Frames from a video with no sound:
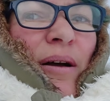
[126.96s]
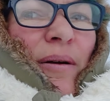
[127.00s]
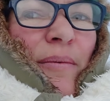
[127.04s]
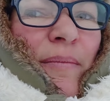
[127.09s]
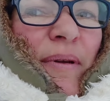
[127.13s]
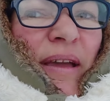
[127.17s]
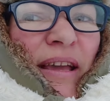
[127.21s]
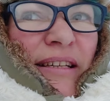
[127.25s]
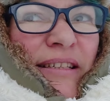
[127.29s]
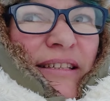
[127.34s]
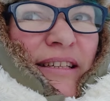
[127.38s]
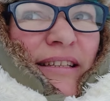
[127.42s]

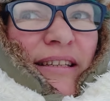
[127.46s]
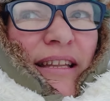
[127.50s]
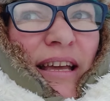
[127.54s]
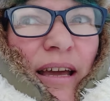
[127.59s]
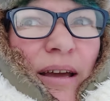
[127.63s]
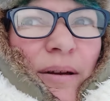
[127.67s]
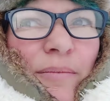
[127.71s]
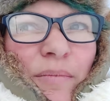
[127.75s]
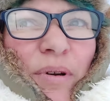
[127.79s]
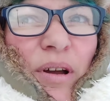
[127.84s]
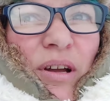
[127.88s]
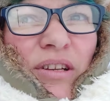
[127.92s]
makes it
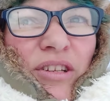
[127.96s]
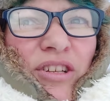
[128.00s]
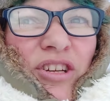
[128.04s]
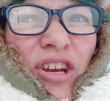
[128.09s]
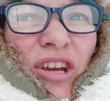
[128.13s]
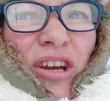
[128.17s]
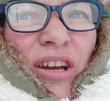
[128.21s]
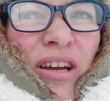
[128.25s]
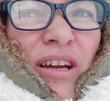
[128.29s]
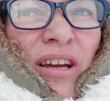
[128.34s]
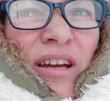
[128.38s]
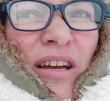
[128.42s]
that much
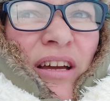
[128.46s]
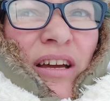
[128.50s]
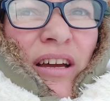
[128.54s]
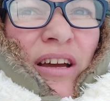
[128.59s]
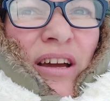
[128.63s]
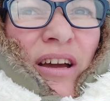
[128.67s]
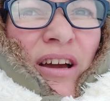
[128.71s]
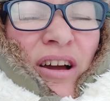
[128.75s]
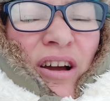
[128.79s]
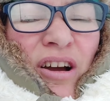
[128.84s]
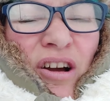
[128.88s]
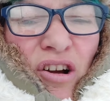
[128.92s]

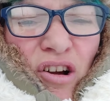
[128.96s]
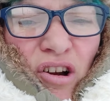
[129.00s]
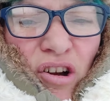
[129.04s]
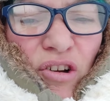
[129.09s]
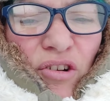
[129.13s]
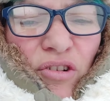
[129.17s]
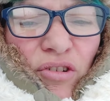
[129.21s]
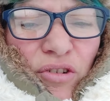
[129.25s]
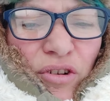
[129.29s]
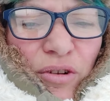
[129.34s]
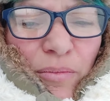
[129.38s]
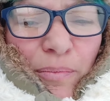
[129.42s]

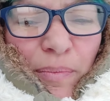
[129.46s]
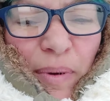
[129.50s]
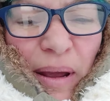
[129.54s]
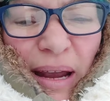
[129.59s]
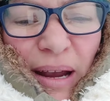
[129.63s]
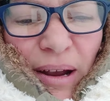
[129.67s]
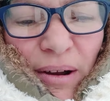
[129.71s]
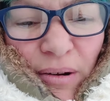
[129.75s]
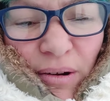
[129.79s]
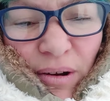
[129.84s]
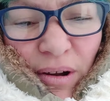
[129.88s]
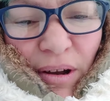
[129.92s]
harder to
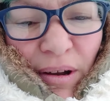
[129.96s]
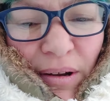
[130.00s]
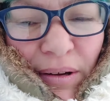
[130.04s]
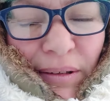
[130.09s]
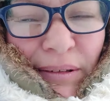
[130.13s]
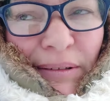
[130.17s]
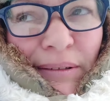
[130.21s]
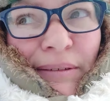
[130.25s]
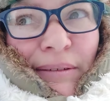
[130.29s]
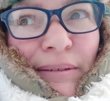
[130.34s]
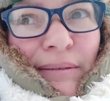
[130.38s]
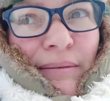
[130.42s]
bear,
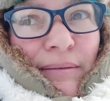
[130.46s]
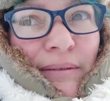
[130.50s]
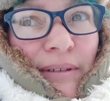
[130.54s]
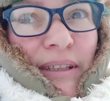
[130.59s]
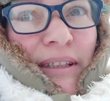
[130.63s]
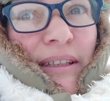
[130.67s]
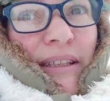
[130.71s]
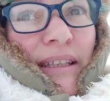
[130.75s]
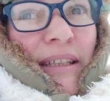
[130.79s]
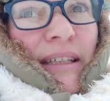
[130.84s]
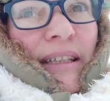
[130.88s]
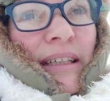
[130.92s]

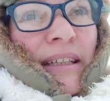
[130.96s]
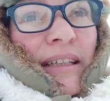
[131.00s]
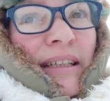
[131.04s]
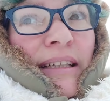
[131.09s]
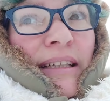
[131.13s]
really.